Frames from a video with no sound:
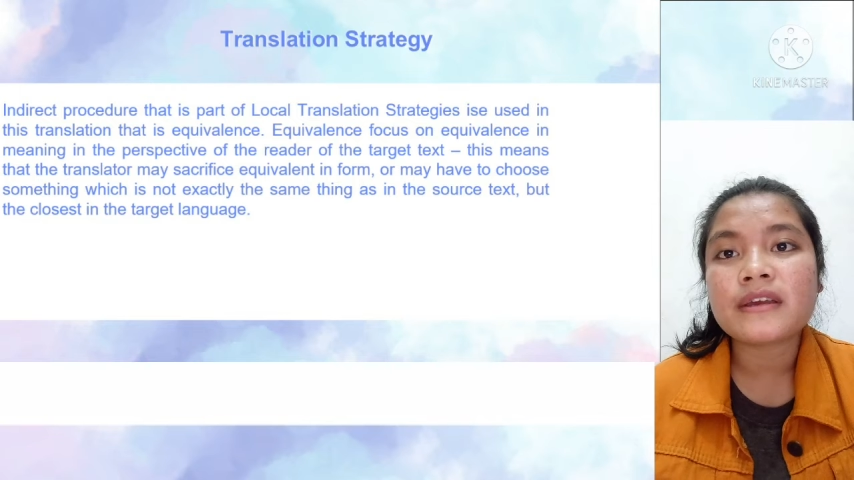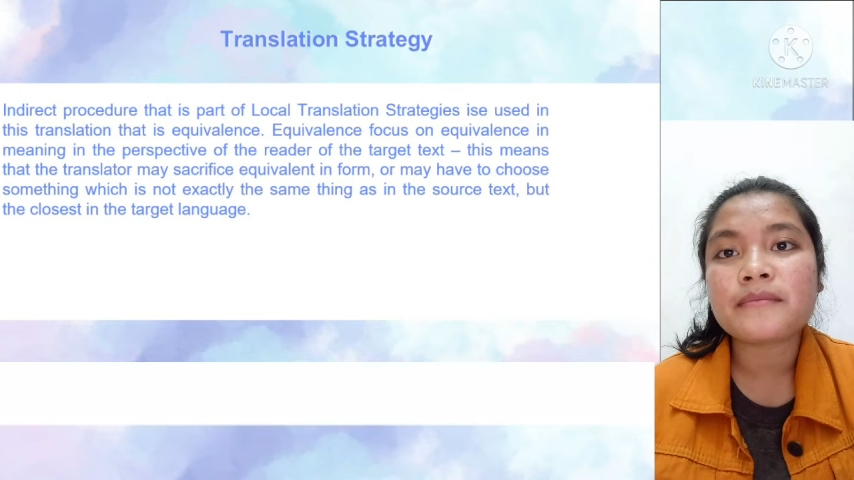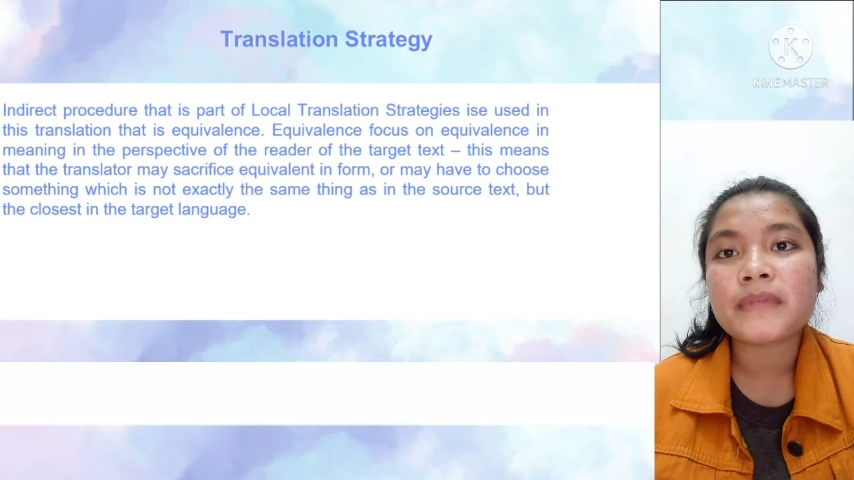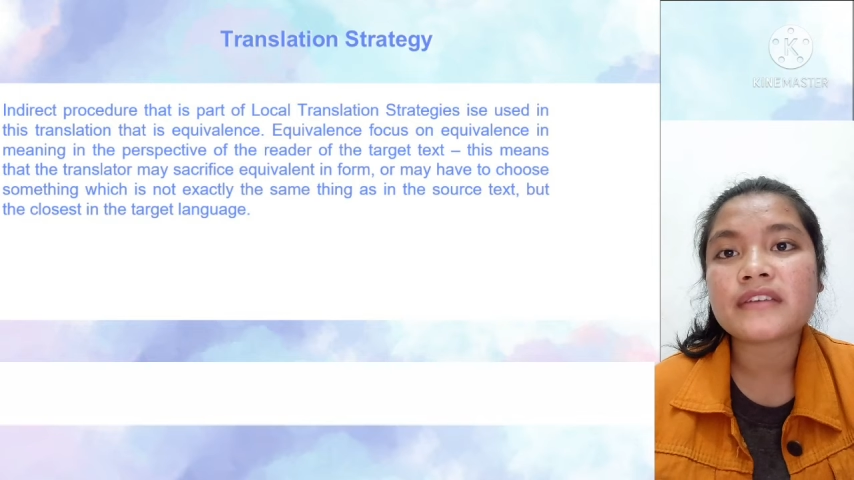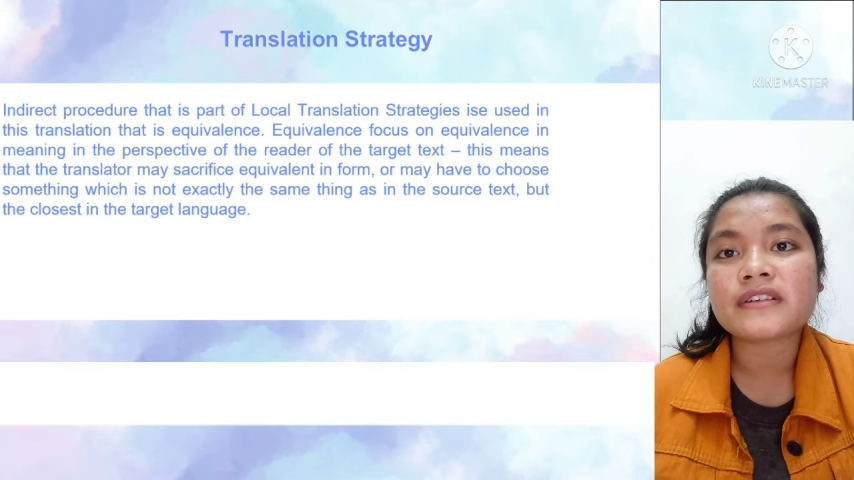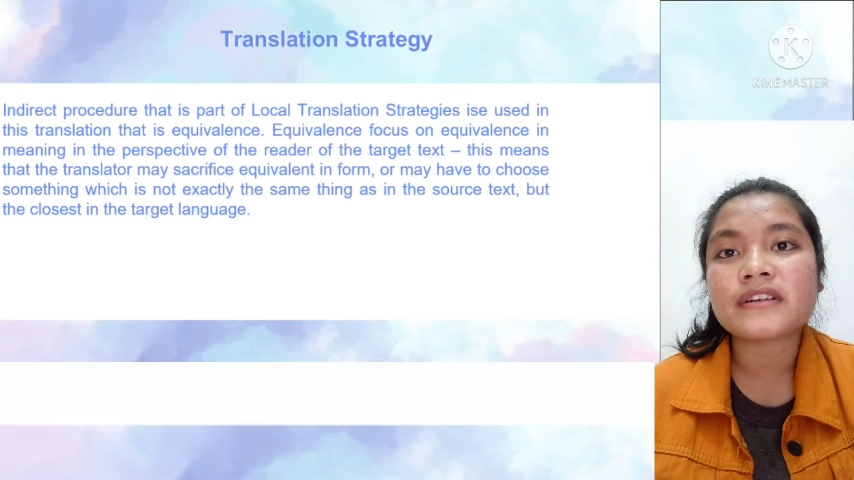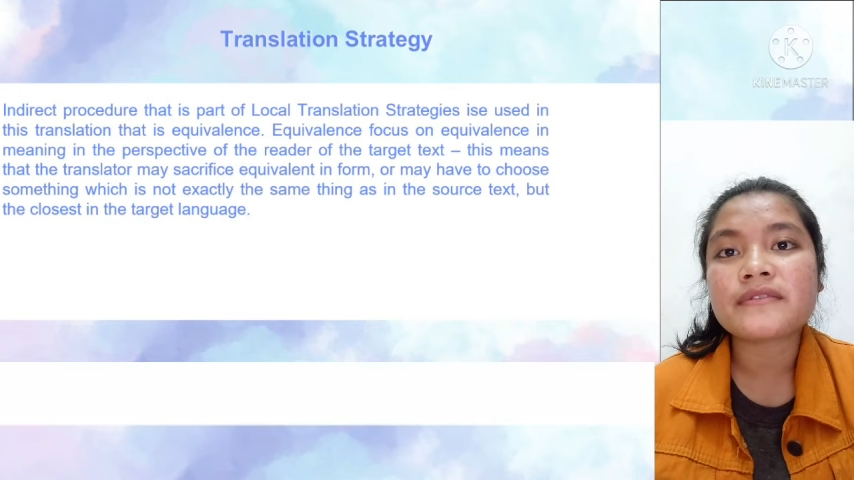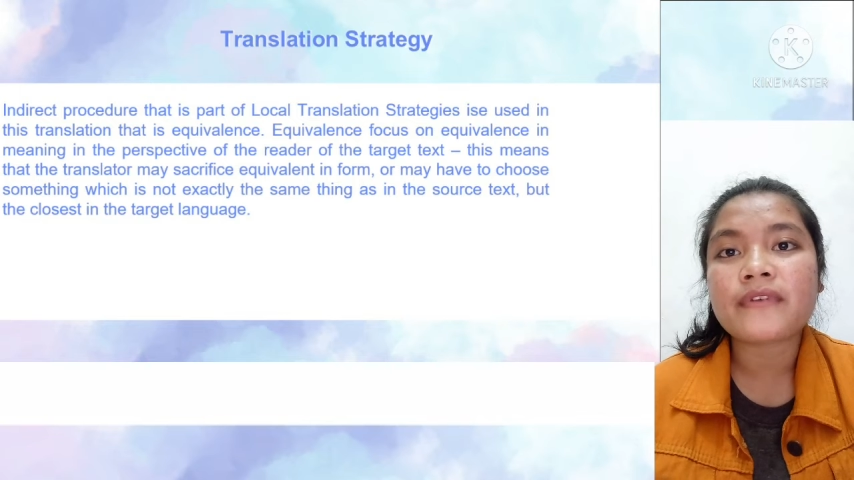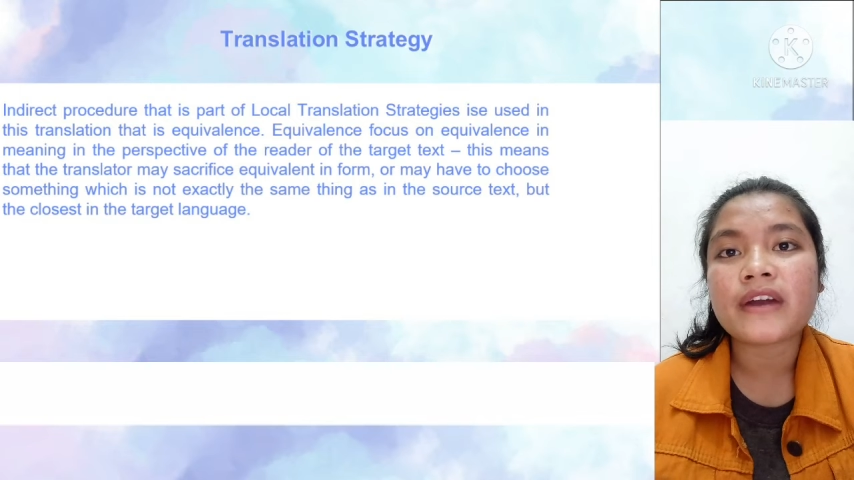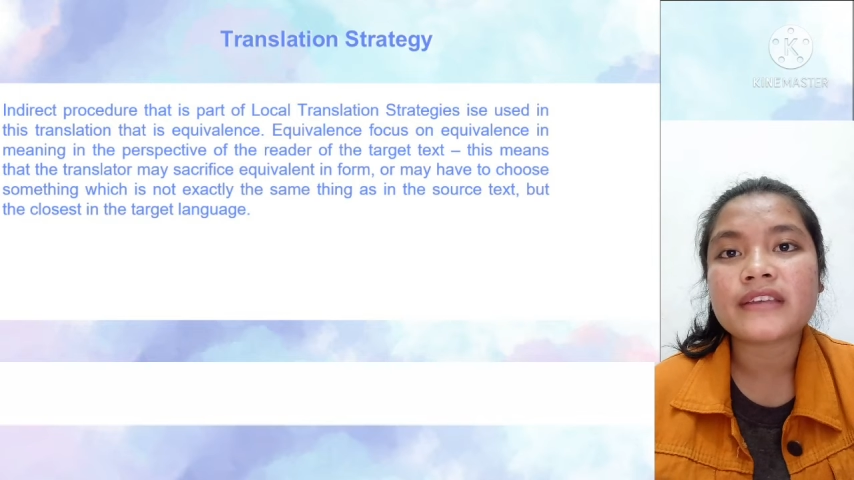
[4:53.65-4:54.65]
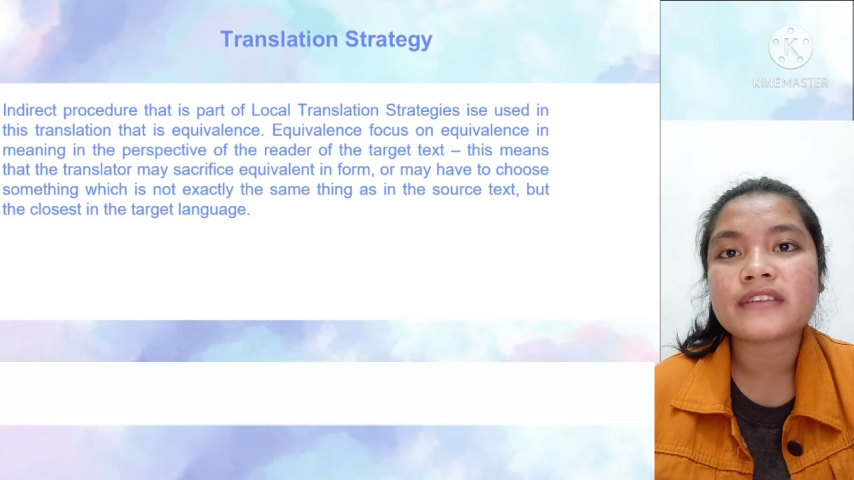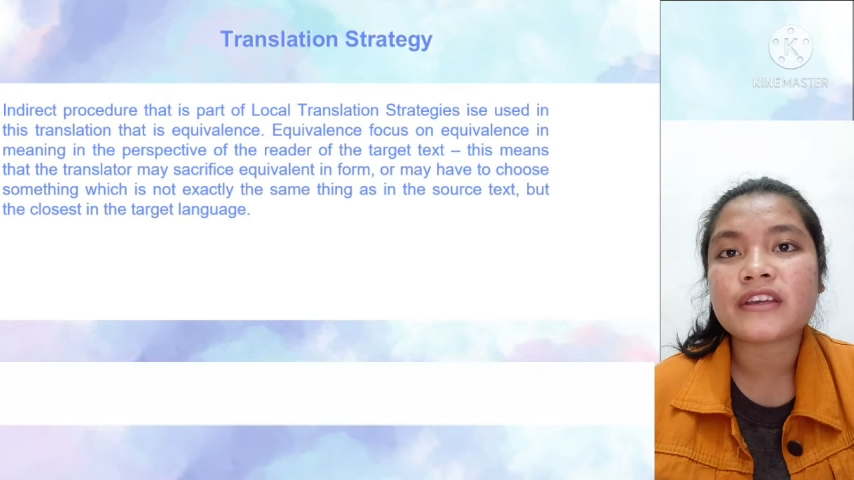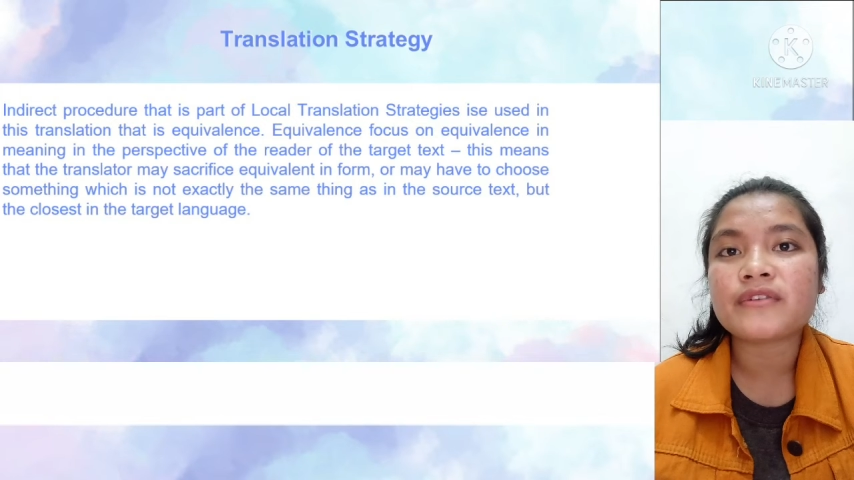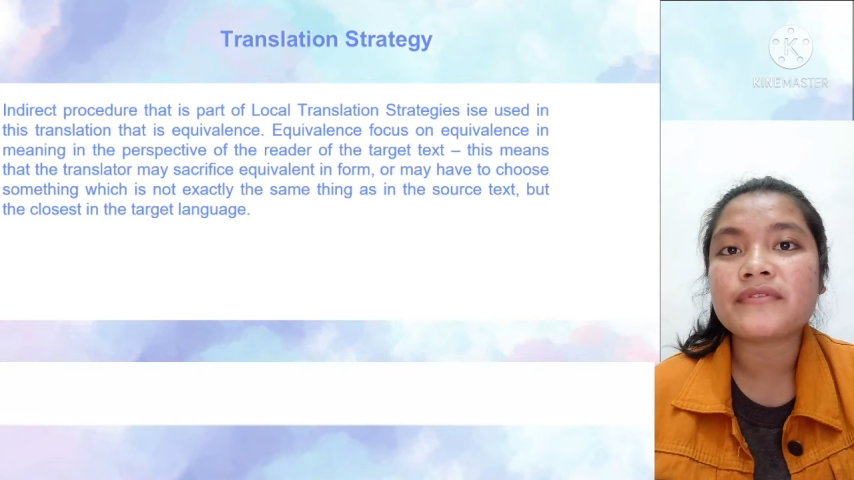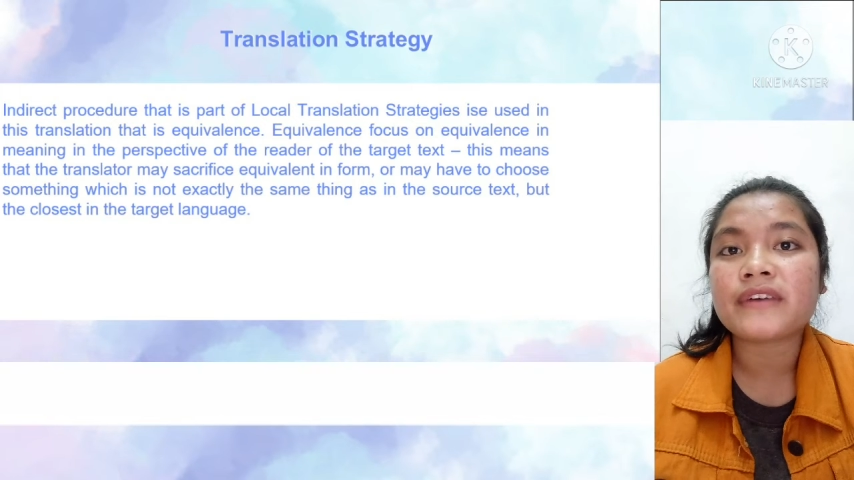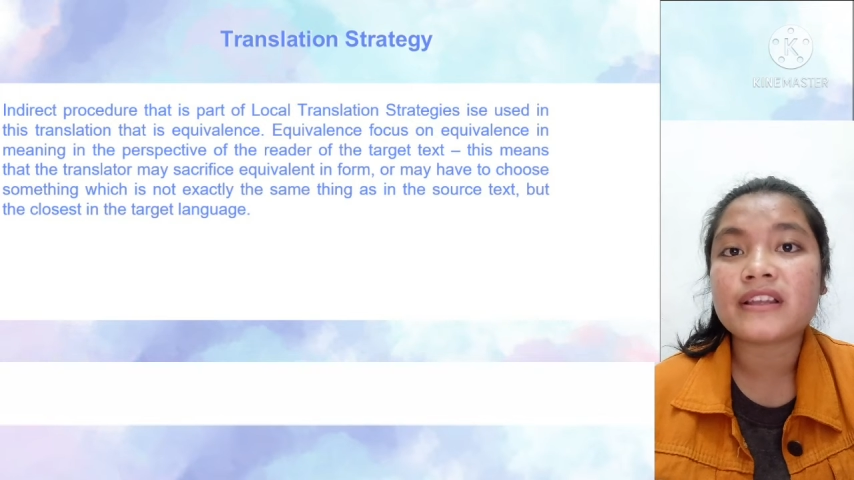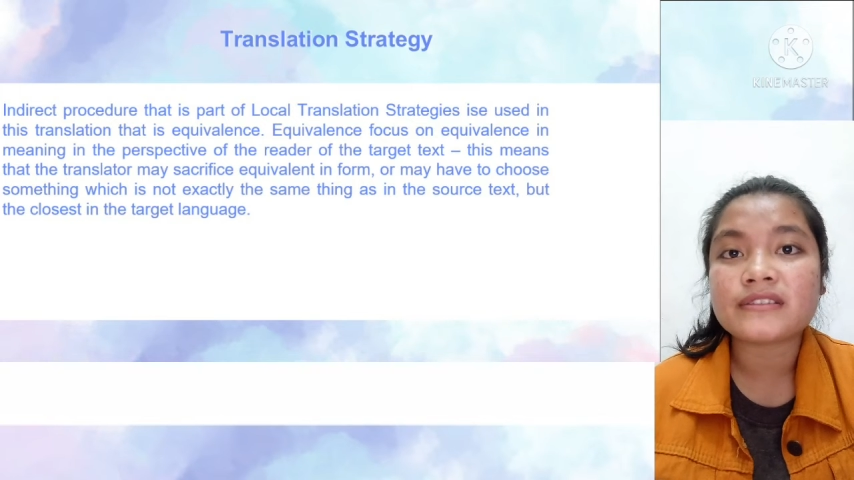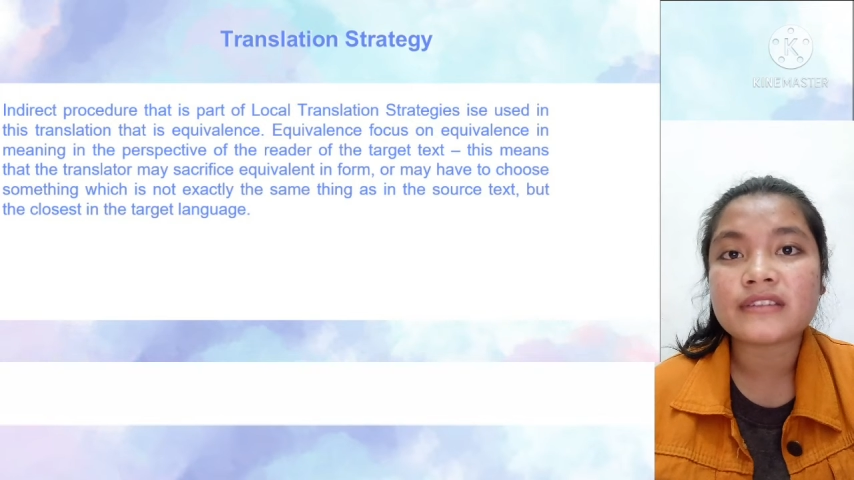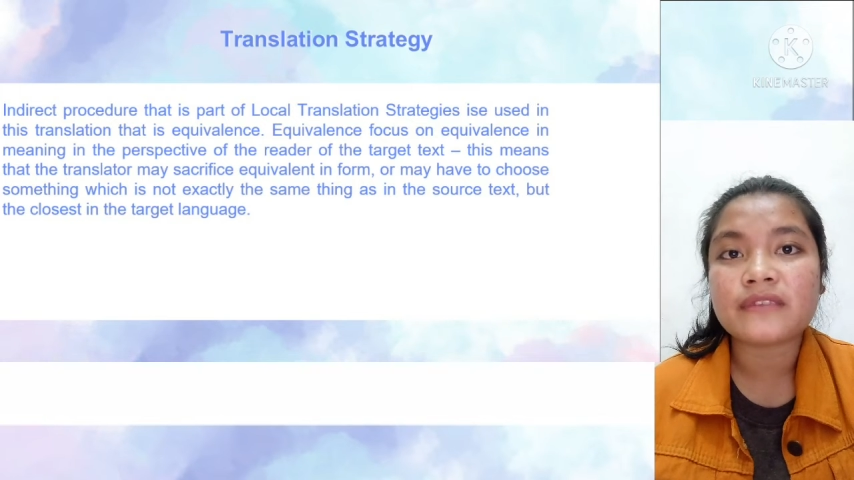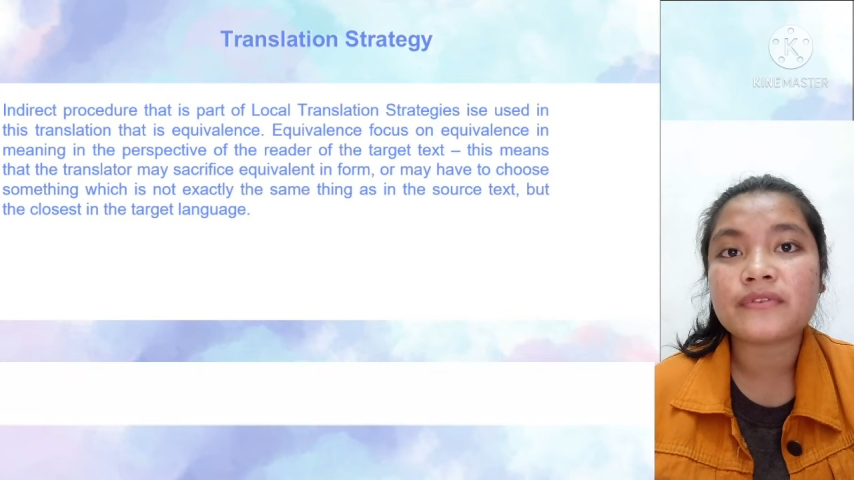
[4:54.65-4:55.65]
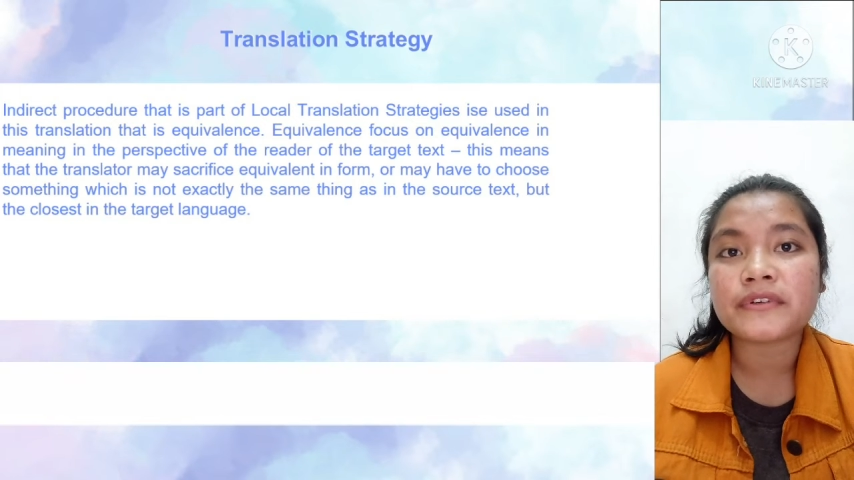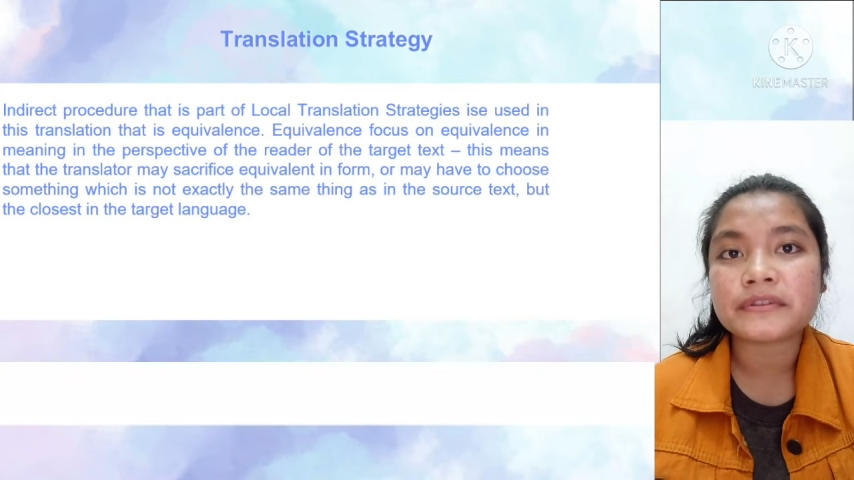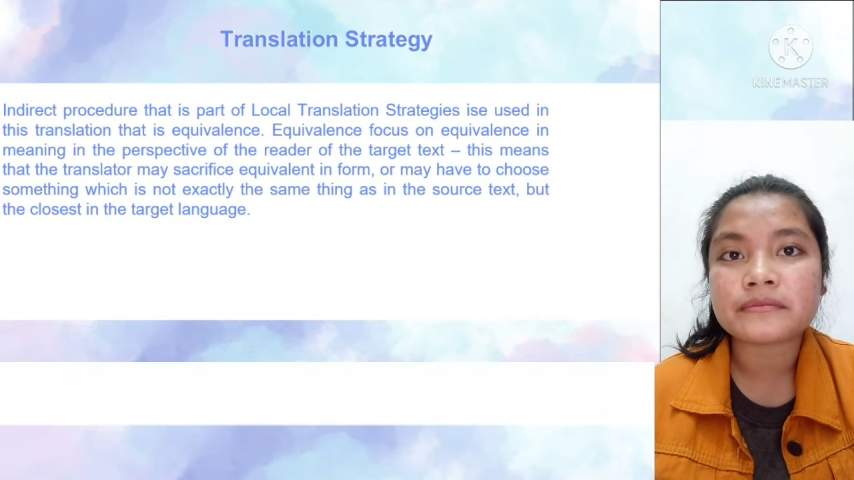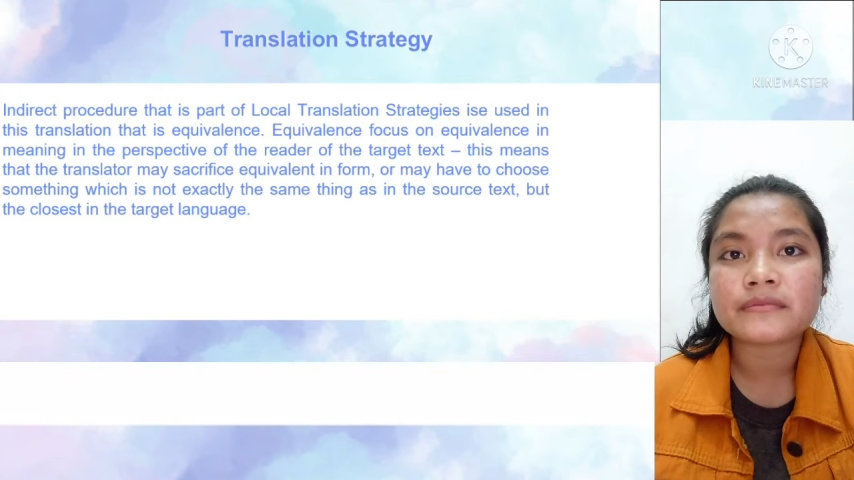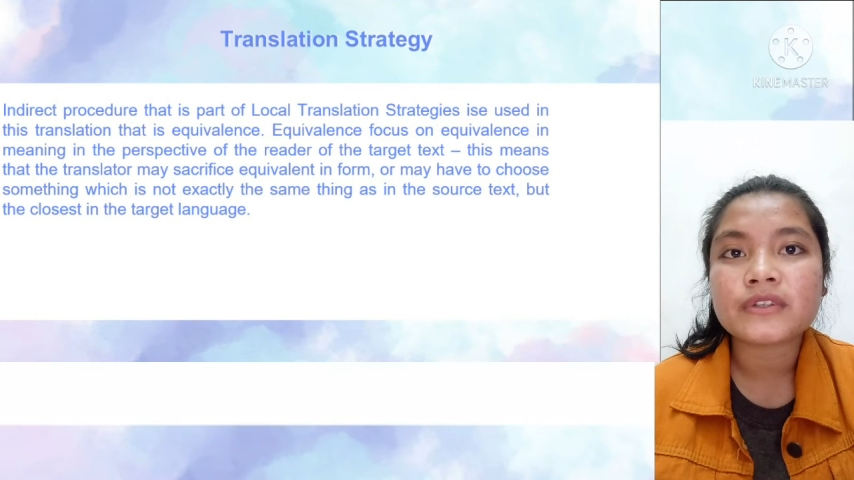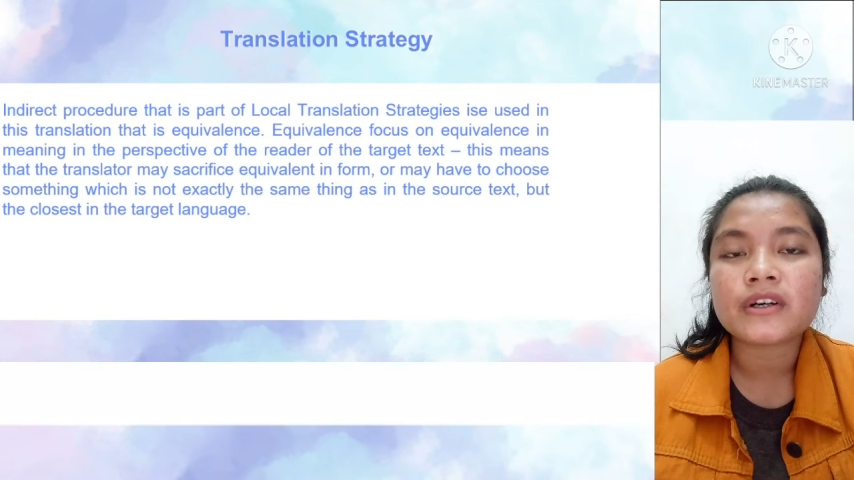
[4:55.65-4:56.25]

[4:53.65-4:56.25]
may sacrifice equivalence in form.